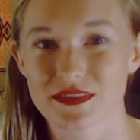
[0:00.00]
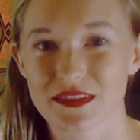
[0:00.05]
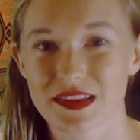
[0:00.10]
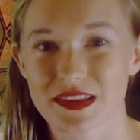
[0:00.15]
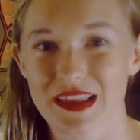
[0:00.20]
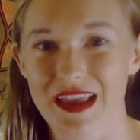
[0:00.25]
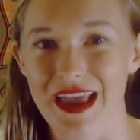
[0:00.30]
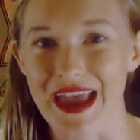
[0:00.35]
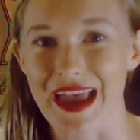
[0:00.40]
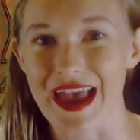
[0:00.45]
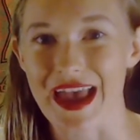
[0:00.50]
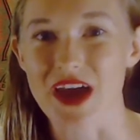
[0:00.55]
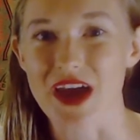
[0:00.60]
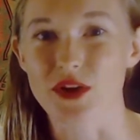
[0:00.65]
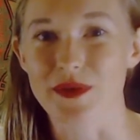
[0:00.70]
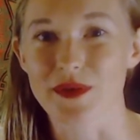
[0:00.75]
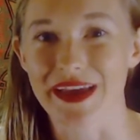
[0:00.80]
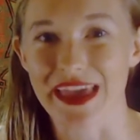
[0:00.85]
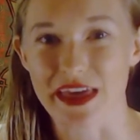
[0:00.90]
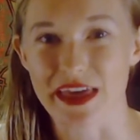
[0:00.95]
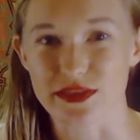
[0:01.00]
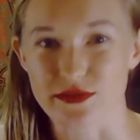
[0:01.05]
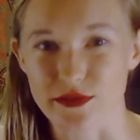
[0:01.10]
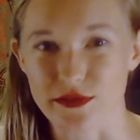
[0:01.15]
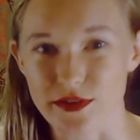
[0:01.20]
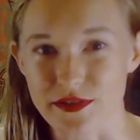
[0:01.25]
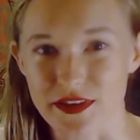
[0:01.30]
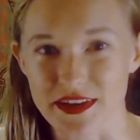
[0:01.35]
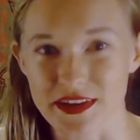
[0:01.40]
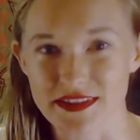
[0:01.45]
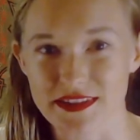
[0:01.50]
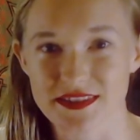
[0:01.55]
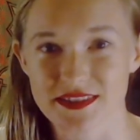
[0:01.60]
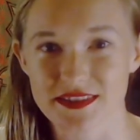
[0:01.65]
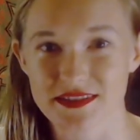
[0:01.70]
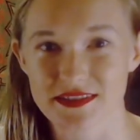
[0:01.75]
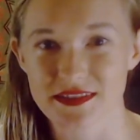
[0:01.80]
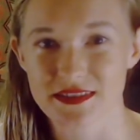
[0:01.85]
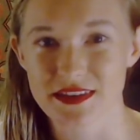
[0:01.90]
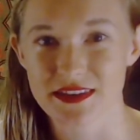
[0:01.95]
How do I get through this?
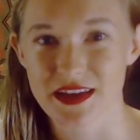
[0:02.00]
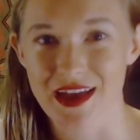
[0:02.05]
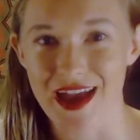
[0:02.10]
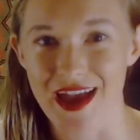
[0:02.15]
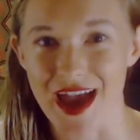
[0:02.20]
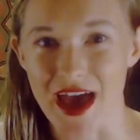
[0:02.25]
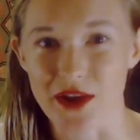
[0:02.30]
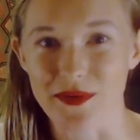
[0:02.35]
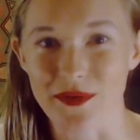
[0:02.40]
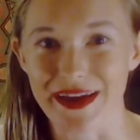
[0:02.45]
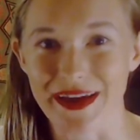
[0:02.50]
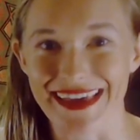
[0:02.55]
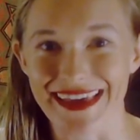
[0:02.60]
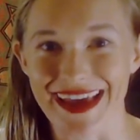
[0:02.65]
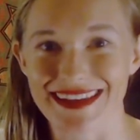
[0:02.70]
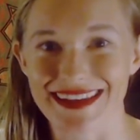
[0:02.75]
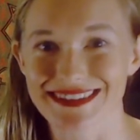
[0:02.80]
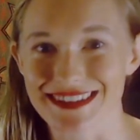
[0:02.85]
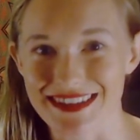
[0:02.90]
How do I get to the